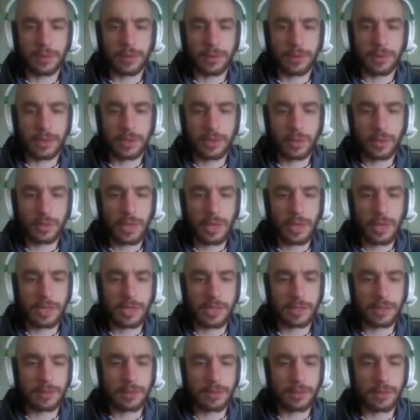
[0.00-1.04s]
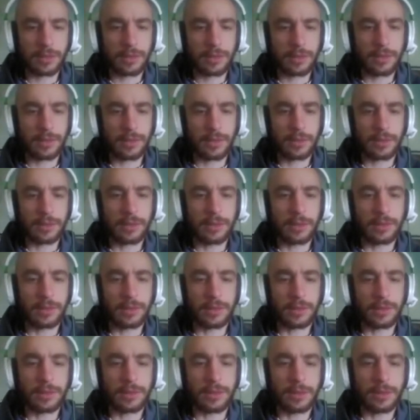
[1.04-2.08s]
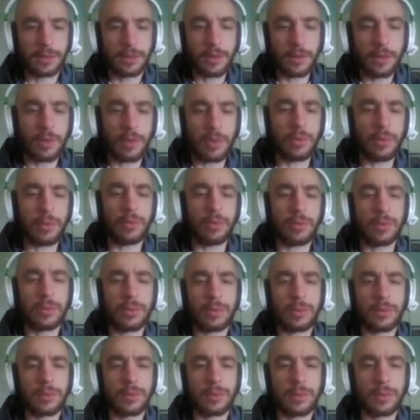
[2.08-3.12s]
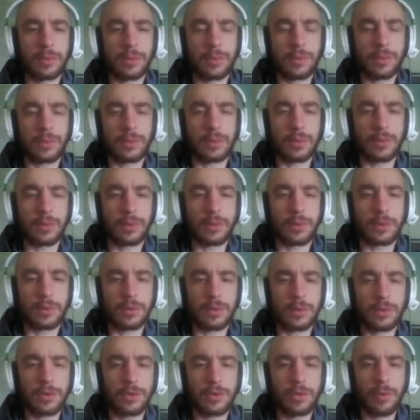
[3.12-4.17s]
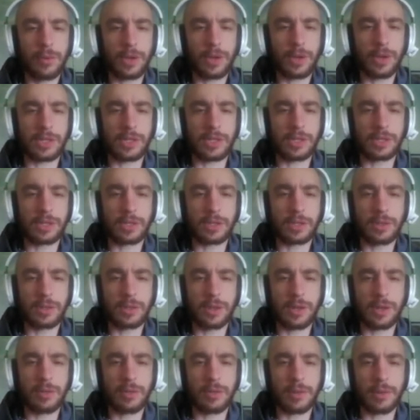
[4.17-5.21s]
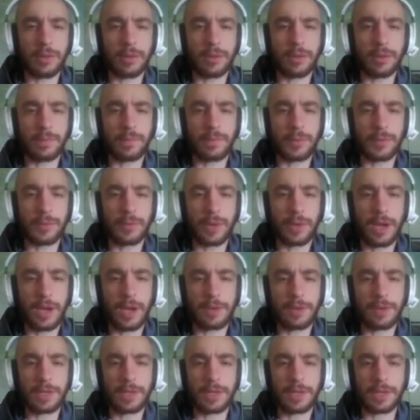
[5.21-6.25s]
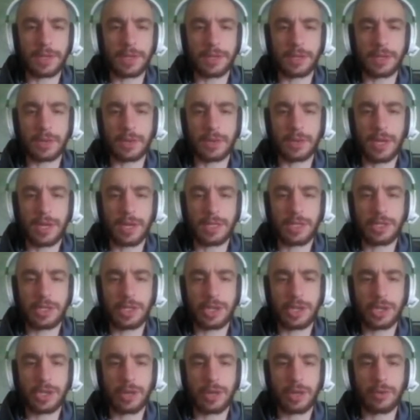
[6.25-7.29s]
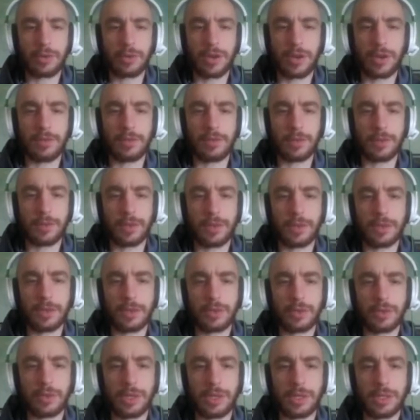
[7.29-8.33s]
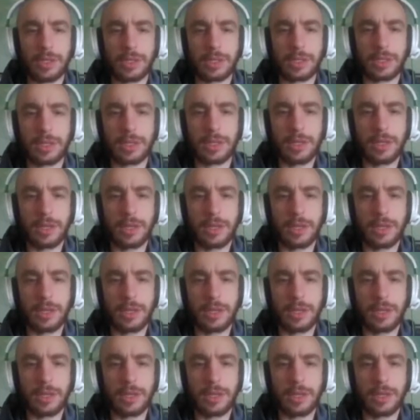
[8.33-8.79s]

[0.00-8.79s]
Sweet. Oh! 2 bodies, 2 young women, were half dug into a hasty, shallow grave between the trees.